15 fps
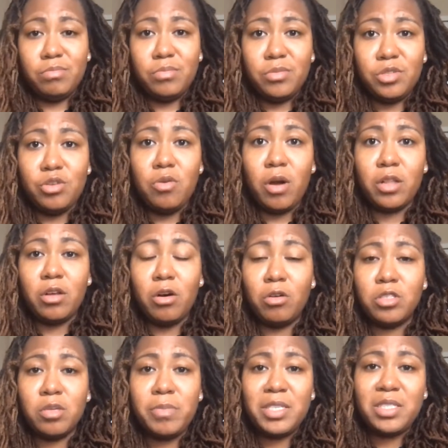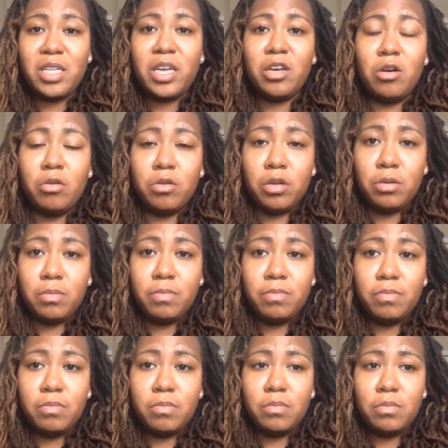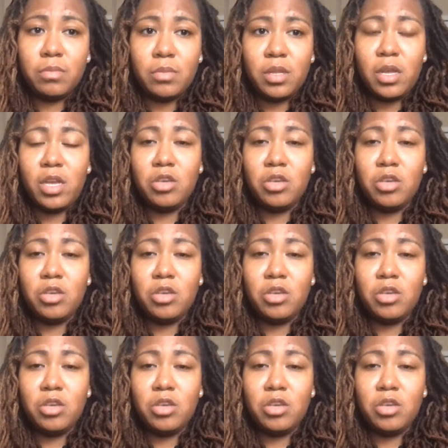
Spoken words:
you are the ultimate stakeholder, and